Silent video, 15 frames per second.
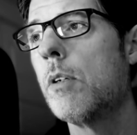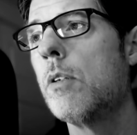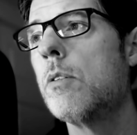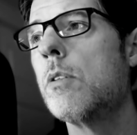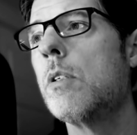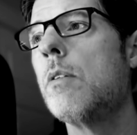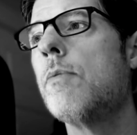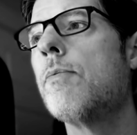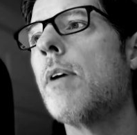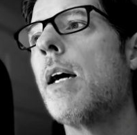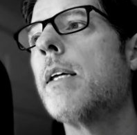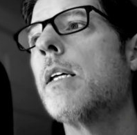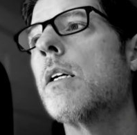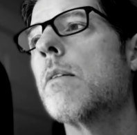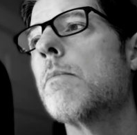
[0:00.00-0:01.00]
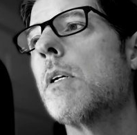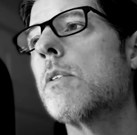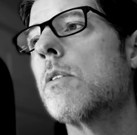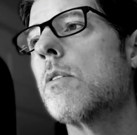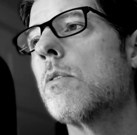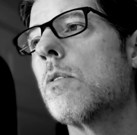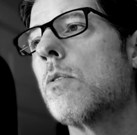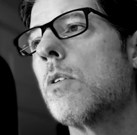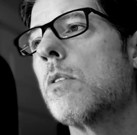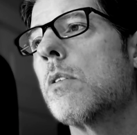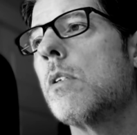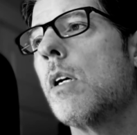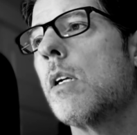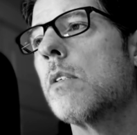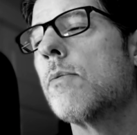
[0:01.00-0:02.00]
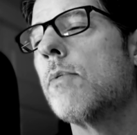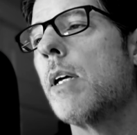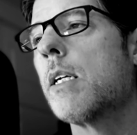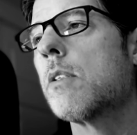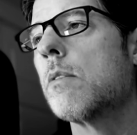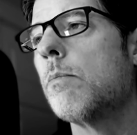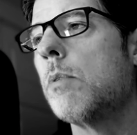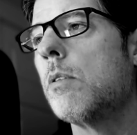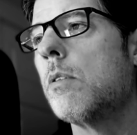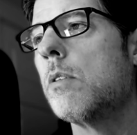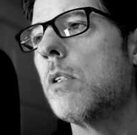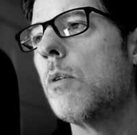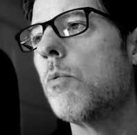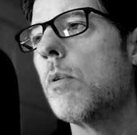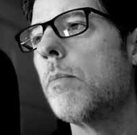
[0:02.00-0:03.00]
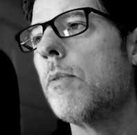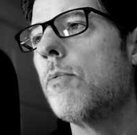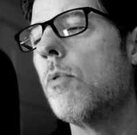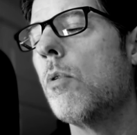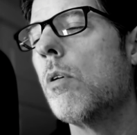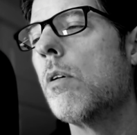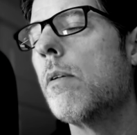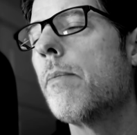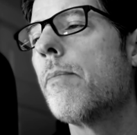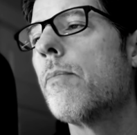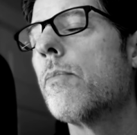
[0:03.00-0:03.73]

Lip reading: So you find that your muscles are just not as flexible as they were before.